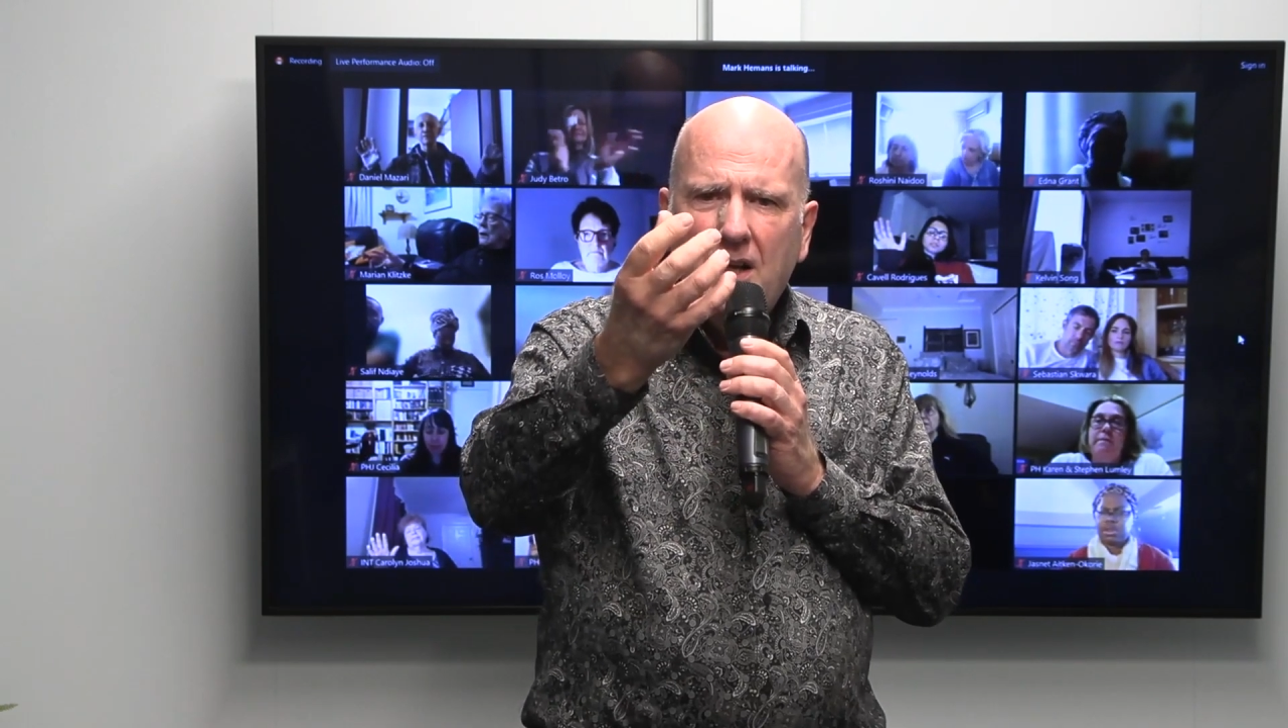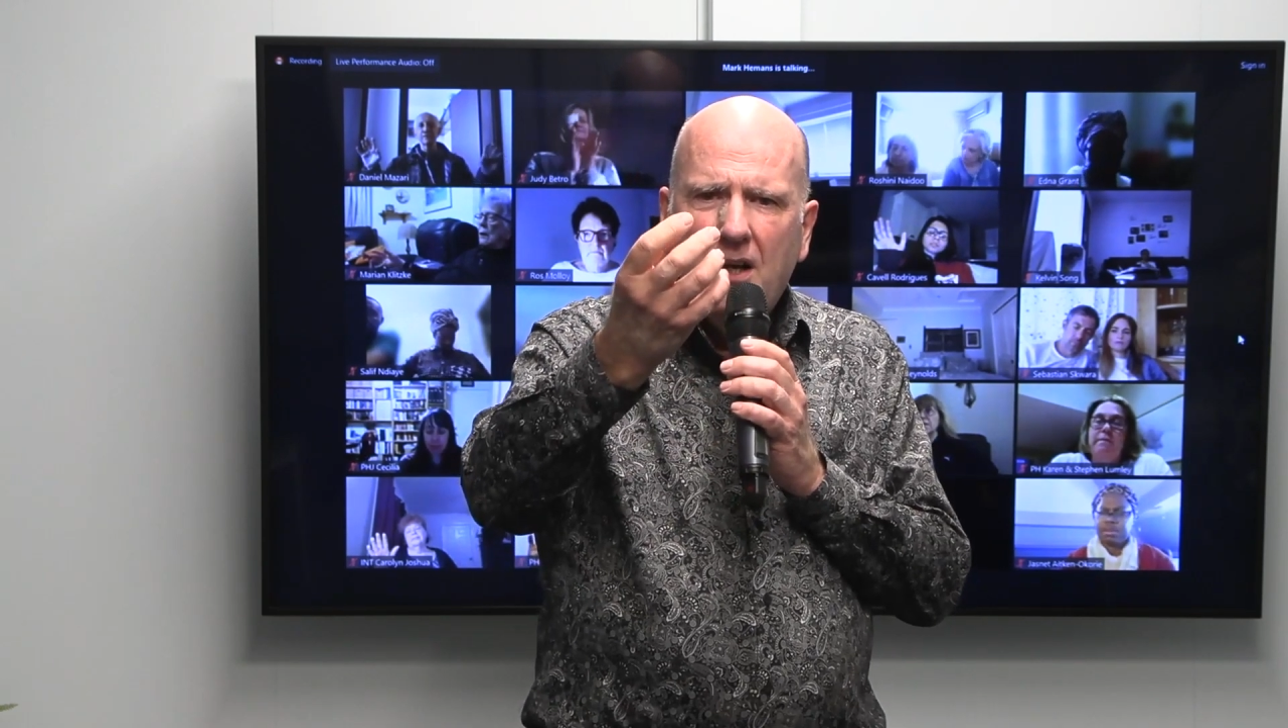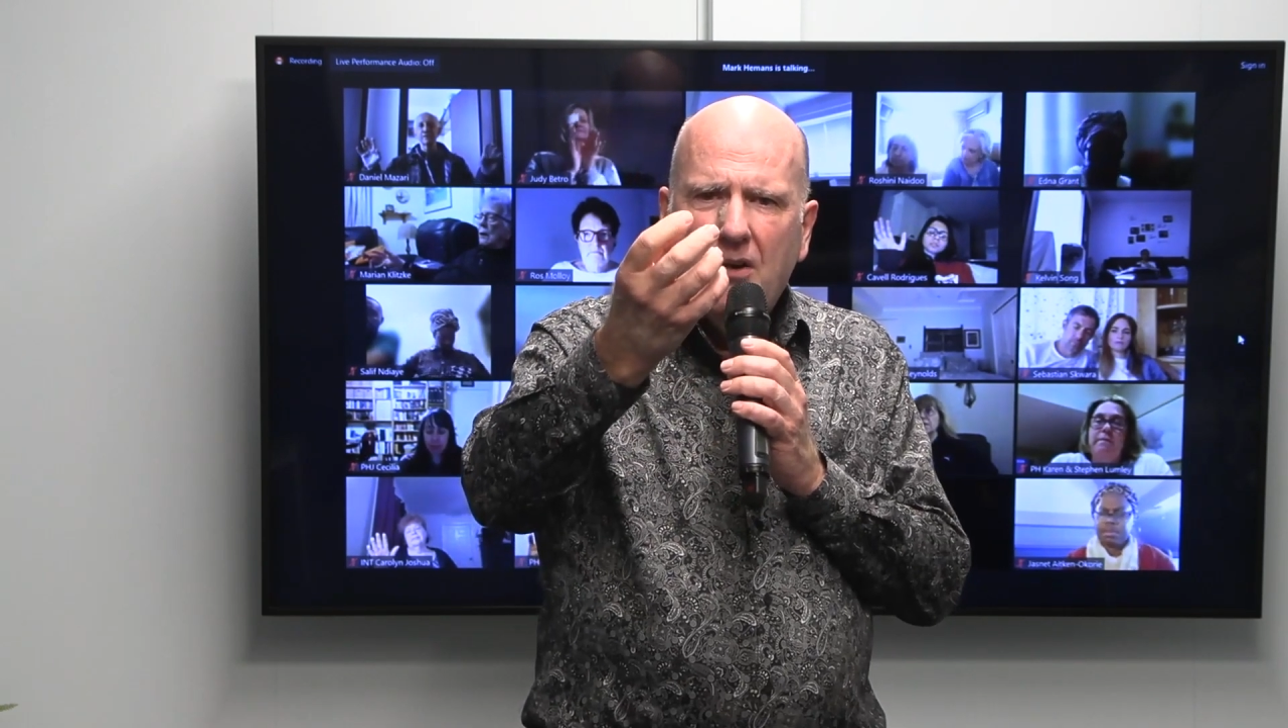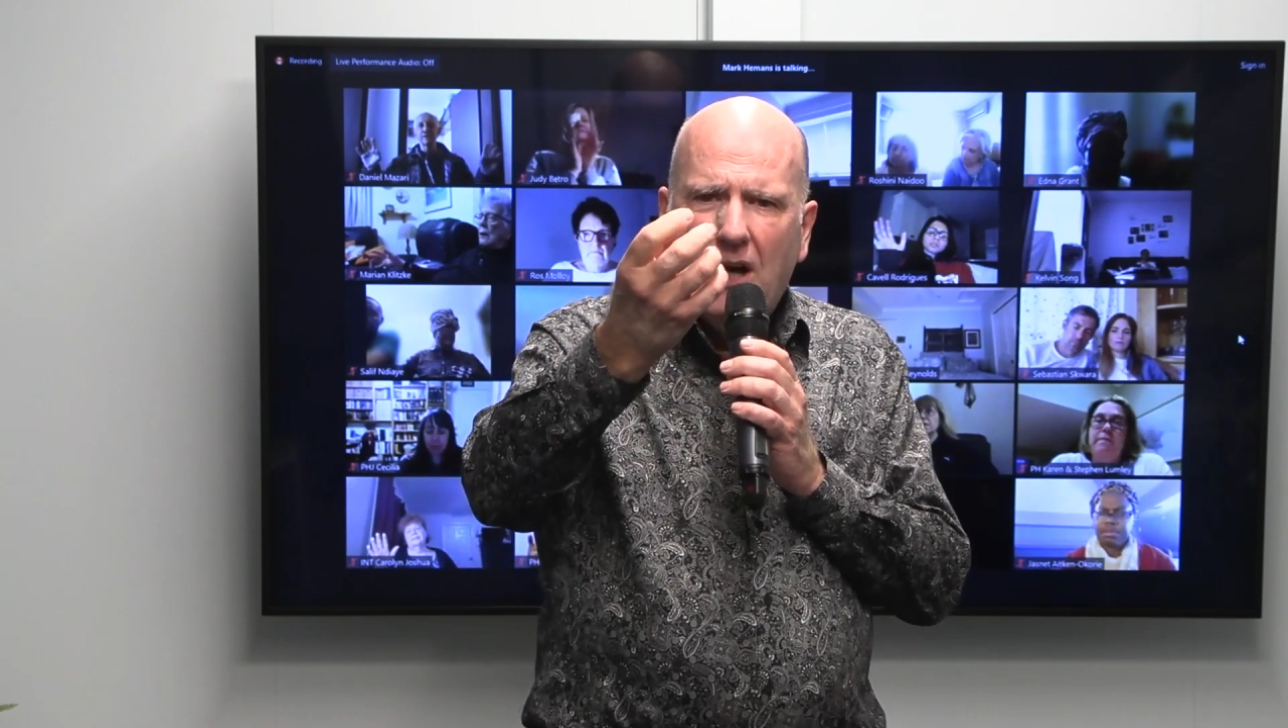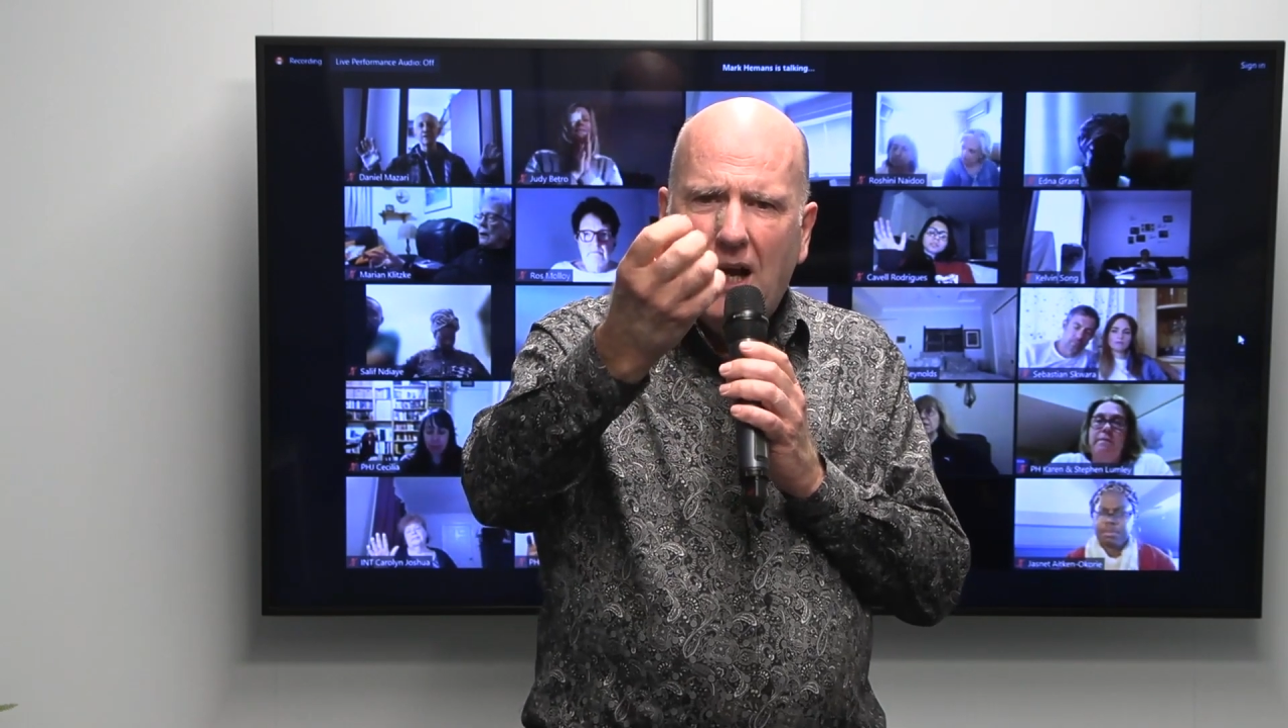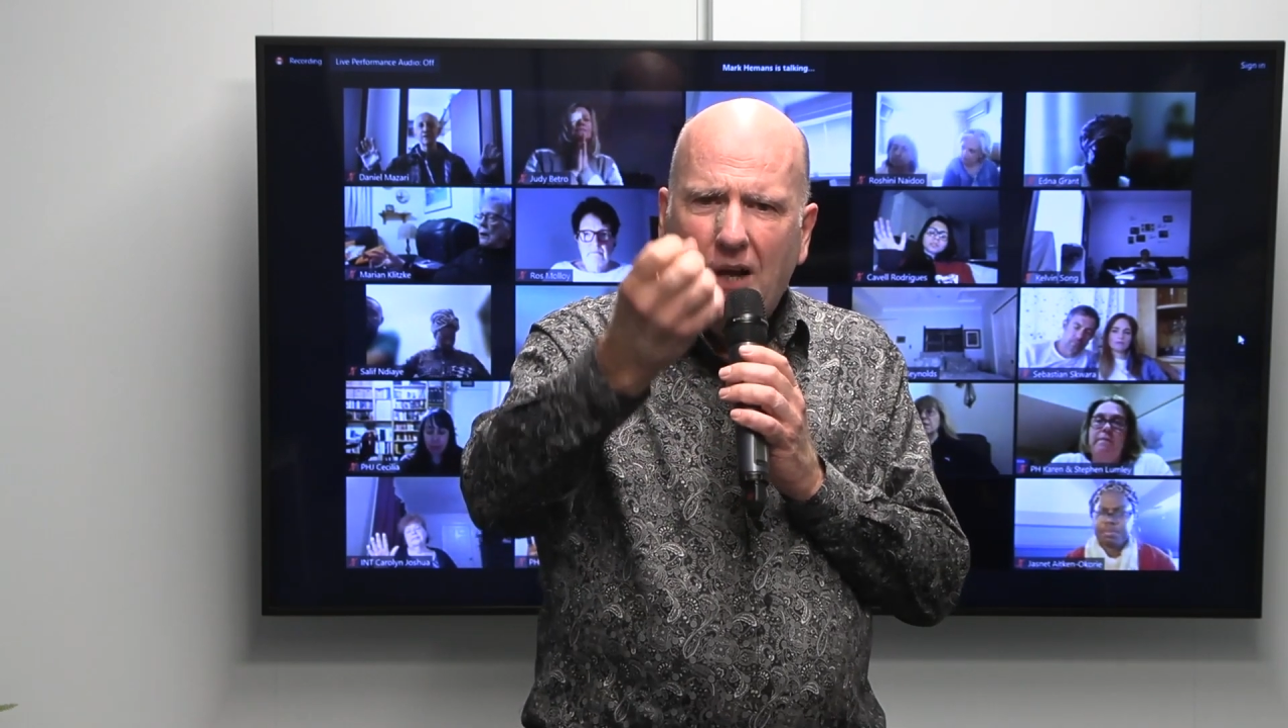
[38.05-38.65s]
uh,